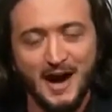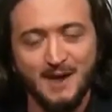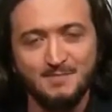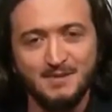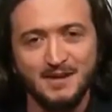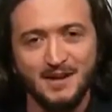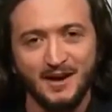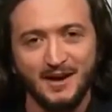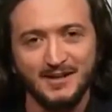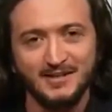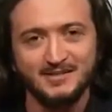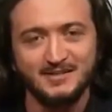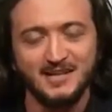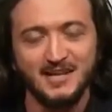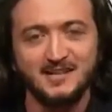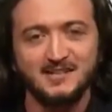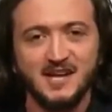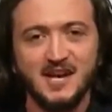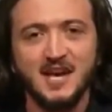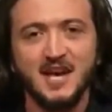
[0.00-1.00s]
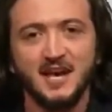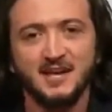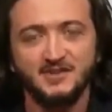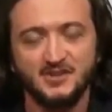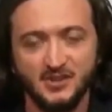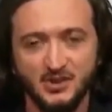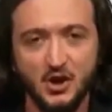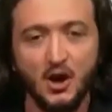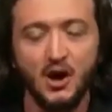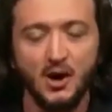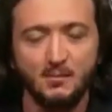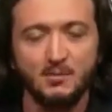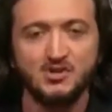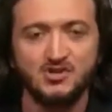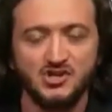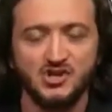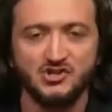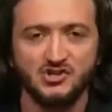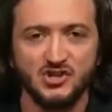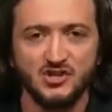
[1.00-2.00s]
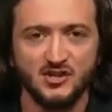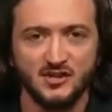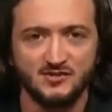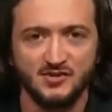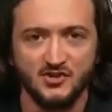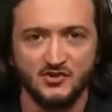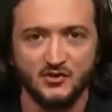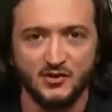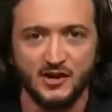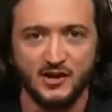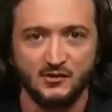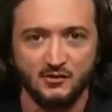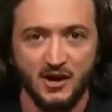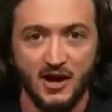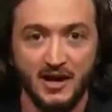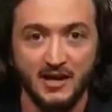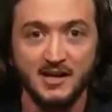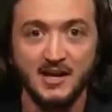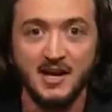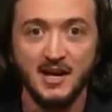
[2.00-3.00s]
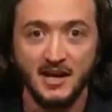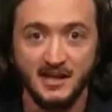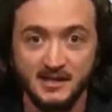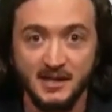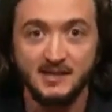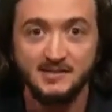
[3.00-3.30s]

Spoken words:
I mean, honestly, it's you know how a magician does a trick, right? He